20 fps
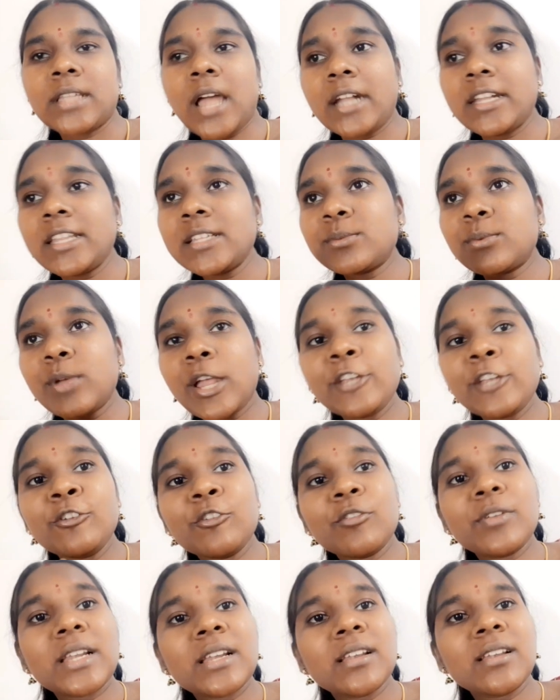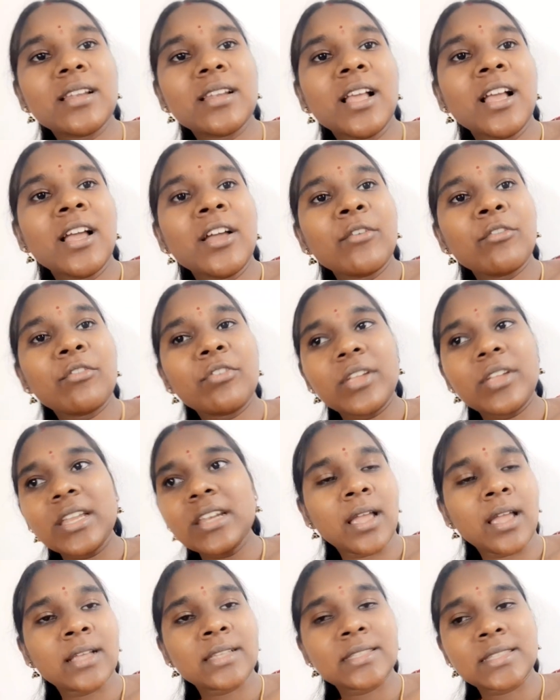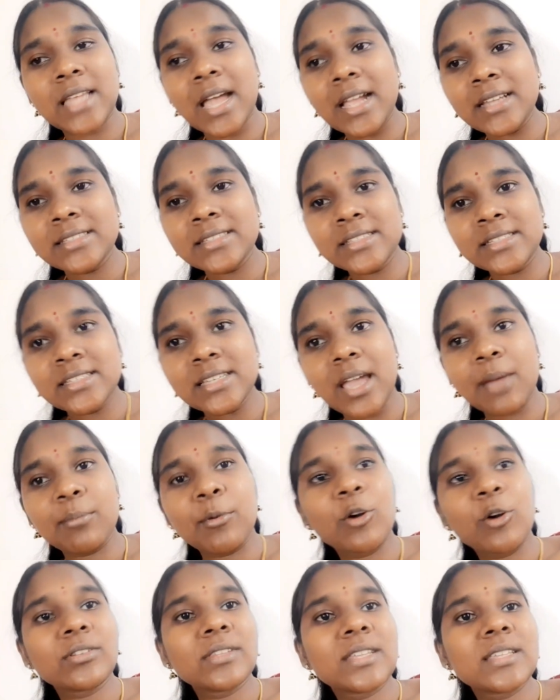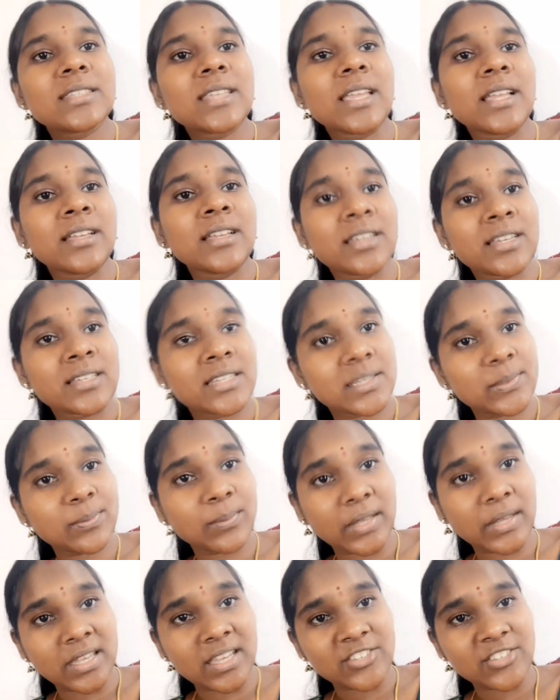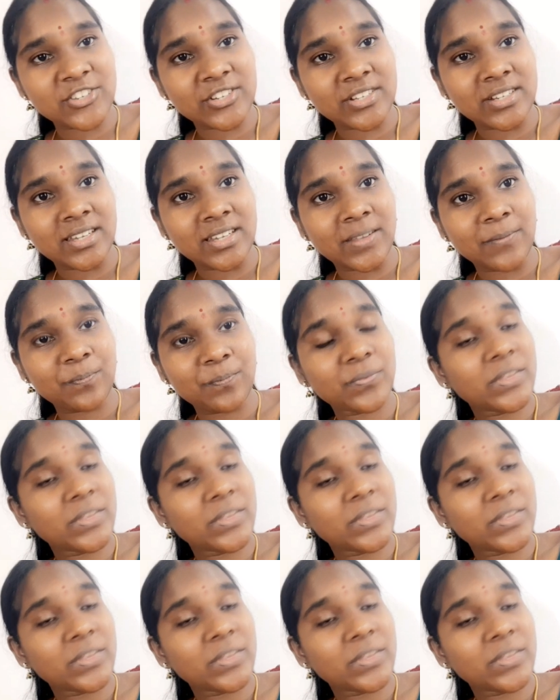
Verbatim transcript: That is when you will feel excited about this English speaking journey.